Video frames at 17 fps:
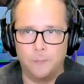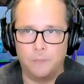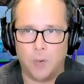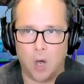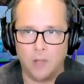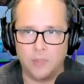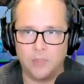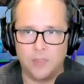
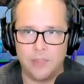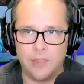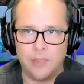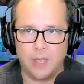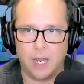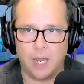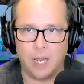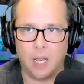bought the
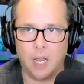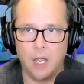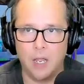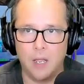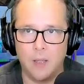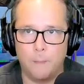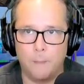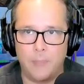thing
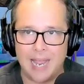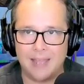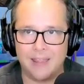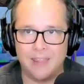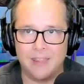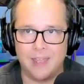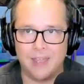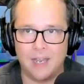
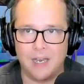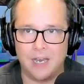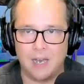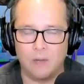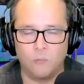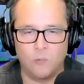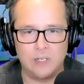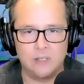back then
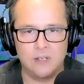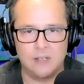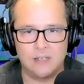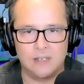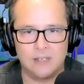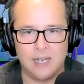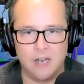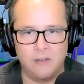and went to
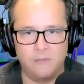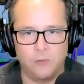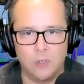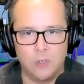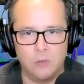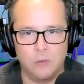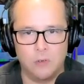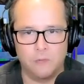the
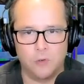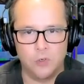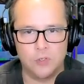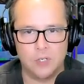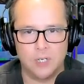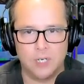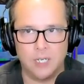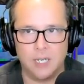Stanford
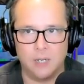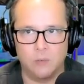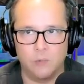University.